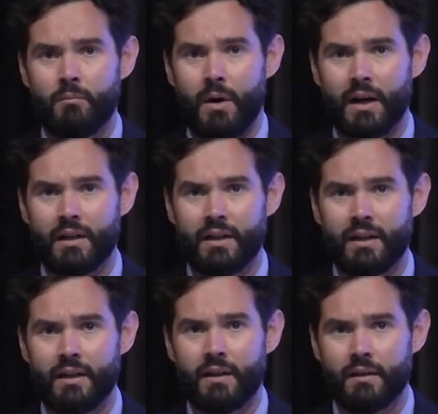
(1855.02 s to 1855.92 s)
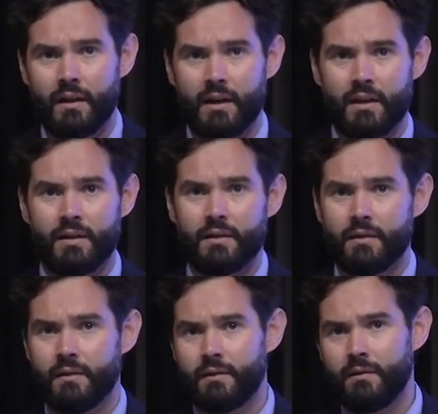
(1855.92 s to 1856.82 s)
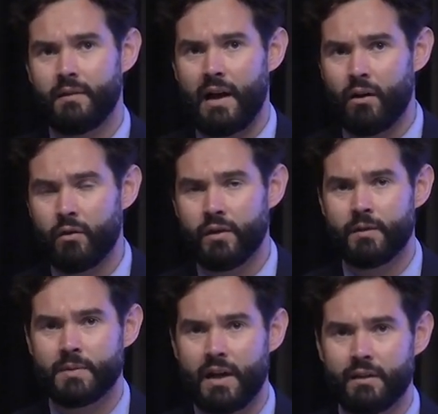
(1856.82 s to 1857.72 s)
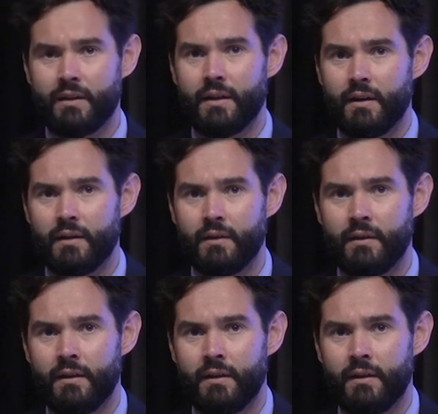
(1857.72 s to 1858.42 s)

modeling uh, algorithms out there,